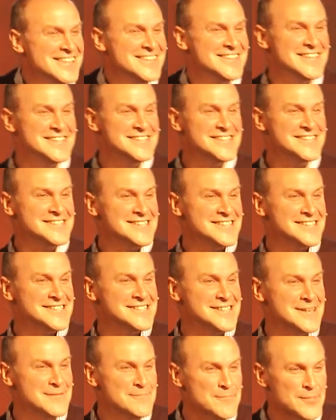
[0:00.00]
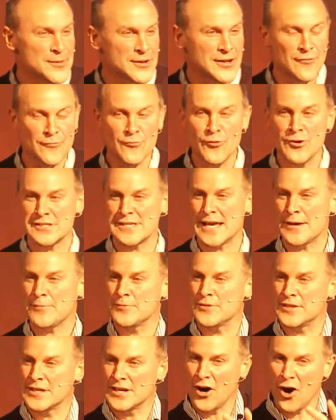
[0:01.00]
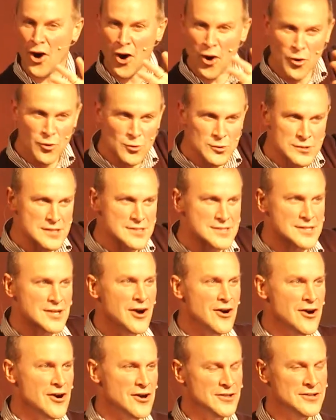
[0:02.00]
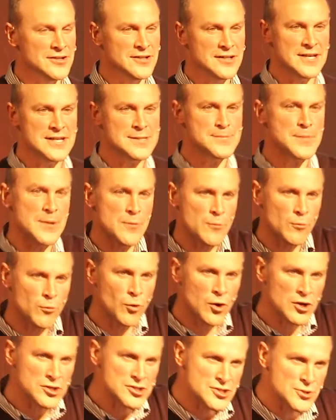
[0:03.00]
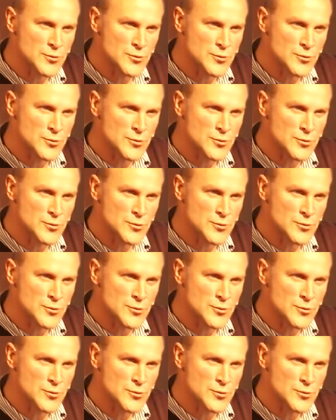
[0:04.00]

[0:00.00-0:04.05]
This is the symbol of what's happened. The old has gone. It's been washed